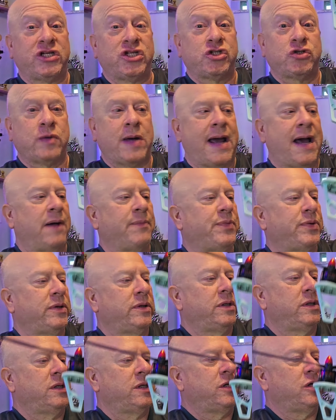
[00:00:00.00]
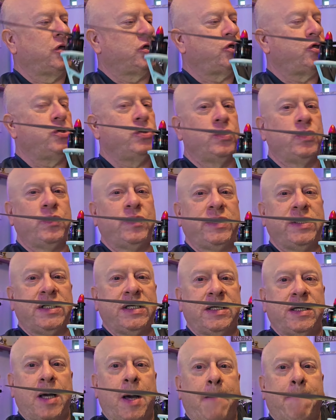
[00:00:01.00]
strap to
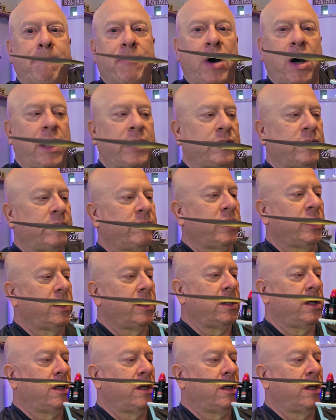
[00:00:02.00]
the bottom